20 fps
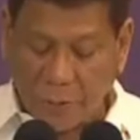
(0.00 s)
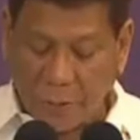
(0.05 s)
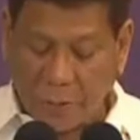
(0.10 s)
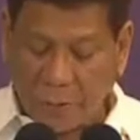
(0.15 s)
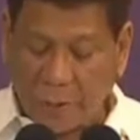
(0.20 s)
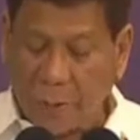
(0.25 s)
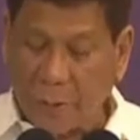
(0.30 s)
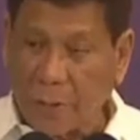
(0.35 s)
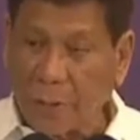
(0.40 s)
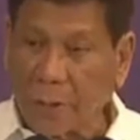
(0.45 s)

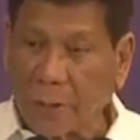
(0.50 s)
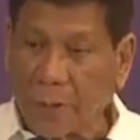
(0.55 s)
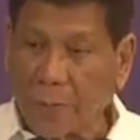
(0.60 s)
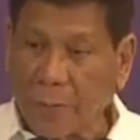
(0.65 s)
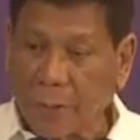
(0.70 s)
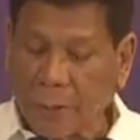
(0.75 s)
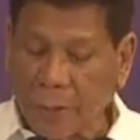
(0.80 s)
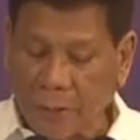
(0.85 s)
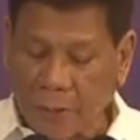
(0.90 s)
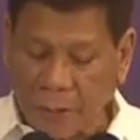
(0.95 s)
greater
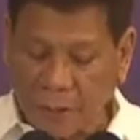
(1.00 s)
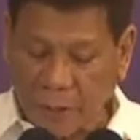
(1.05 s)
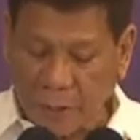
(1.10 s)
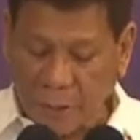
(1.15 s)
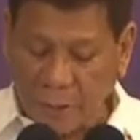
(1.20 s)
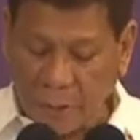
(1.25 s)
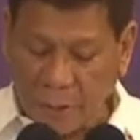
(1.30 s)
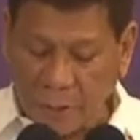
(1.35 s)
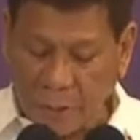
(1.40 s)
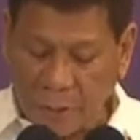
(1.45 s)

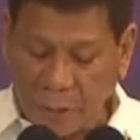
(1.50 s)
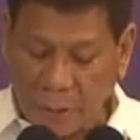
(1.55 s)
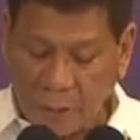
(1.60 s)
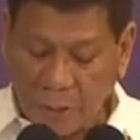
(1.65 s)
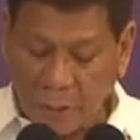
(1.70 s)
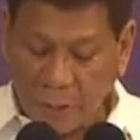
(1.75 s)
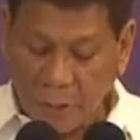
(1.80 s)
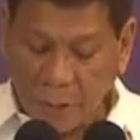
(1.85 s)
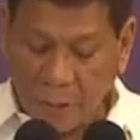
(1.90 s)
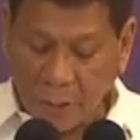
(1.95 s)
camaraderie
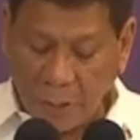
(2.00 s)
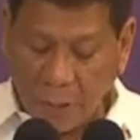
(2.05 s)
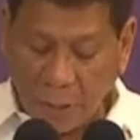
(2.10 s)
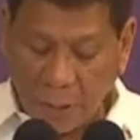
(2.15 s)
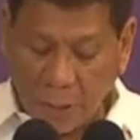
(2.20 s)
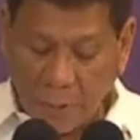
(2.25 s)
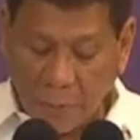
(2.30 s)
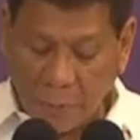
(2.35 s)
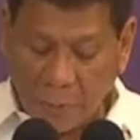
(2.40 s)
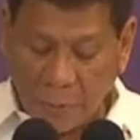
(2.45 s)

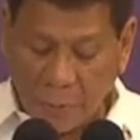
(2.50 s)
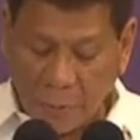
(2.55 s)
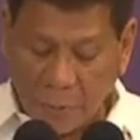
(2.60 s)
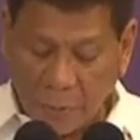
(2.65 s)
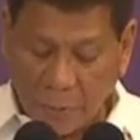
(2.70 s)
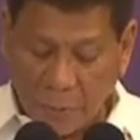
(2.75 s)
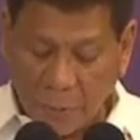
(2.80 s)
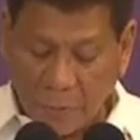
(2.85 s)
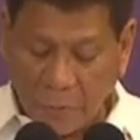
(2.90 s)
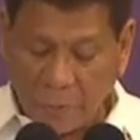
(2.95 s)
among
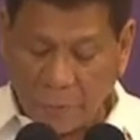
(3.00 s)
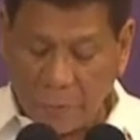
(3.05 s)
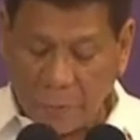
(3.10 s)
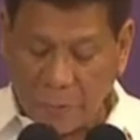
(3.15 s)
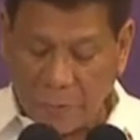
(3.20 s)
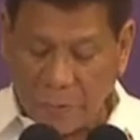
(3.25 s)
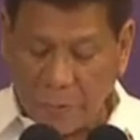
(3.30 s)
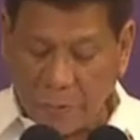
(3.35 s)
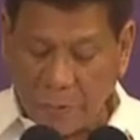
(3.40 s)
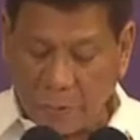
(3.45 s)
the
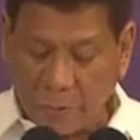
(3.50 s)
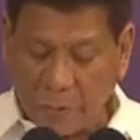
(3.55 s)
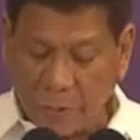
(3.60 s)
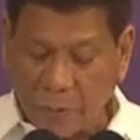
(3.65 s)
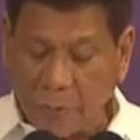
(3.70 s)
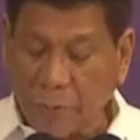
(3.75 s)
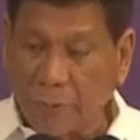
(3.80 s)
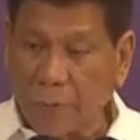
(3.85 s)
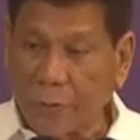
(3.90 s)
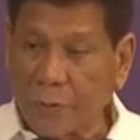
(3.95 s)
government
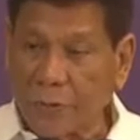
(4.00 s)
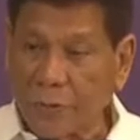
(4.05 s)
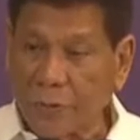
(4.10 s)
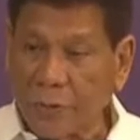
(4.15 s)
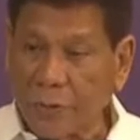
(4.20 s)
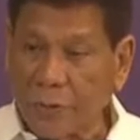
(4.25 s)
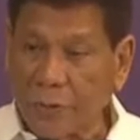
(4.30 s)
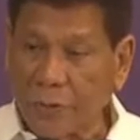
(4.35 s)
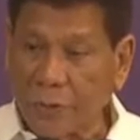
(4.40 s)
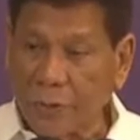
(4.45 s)
security
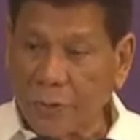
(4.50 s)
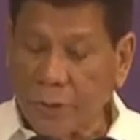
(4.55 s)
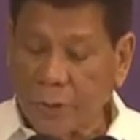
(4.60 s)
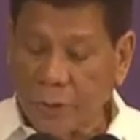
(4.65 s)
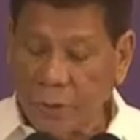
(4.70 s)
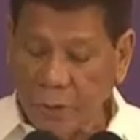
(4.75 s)
forces